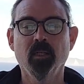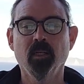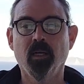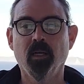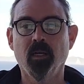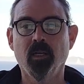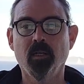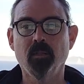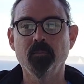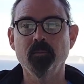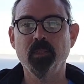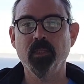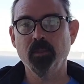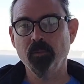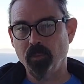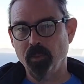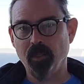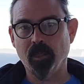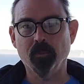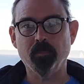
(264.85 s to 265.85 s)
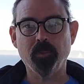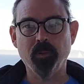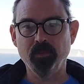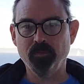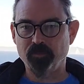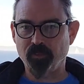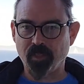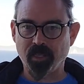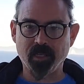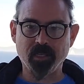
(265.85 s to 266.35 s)
And he went up. He
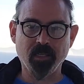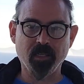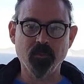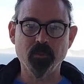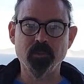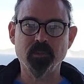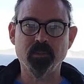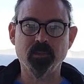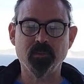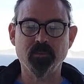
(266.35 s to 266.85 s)
finally